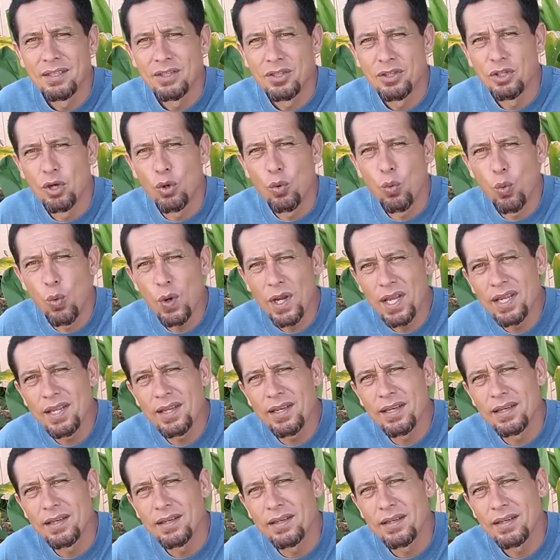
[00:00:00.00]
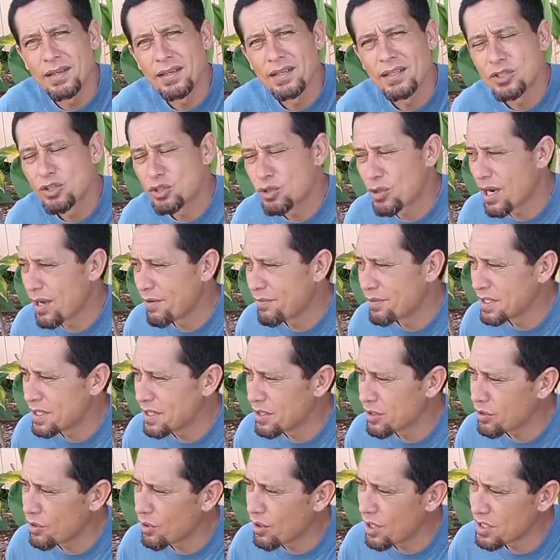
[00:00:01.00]
The wind traveling
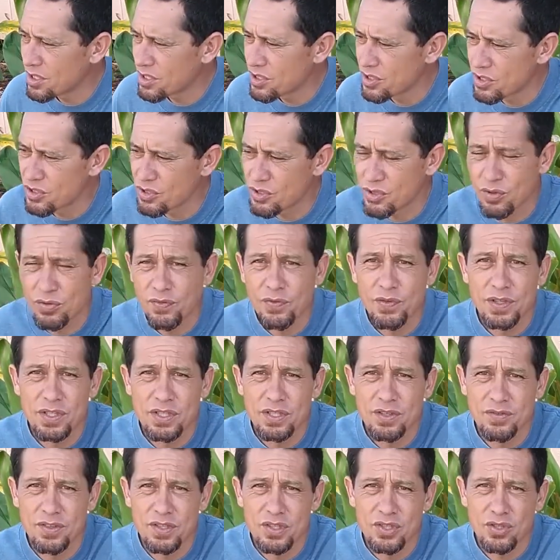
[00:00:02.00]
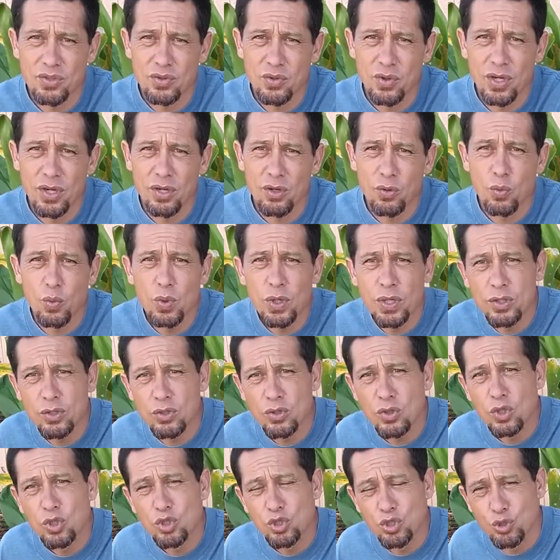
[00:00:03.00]
across the surface of the soil will
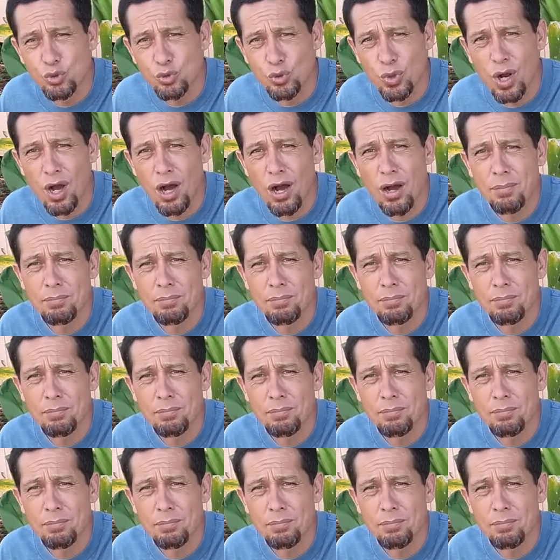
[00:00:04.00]
draw